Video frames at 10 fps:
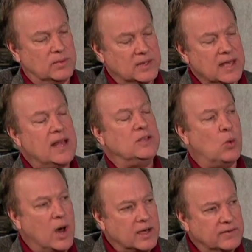and you
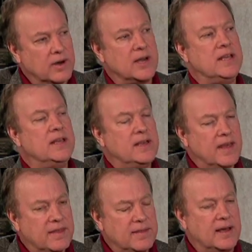walk a very
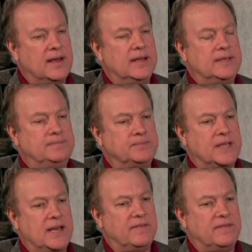kind